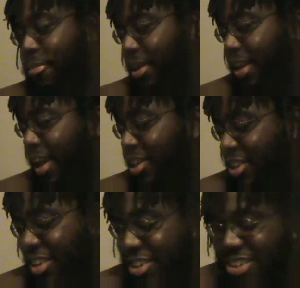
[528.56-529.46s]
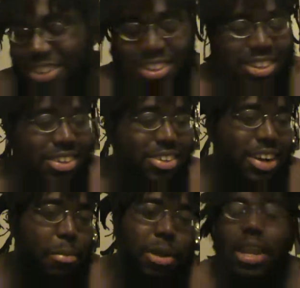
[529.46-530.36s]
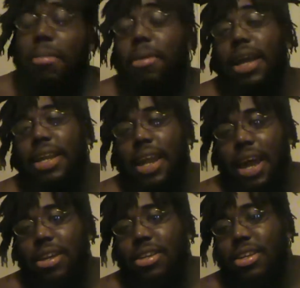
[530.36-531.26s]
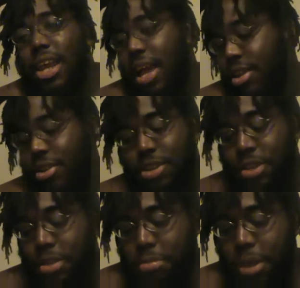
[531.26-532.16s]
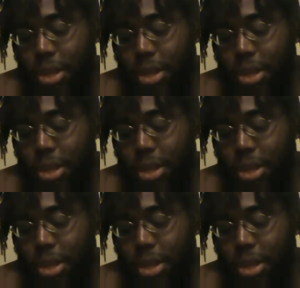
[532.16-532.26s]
pick next year. I mean, they might not. Skylar could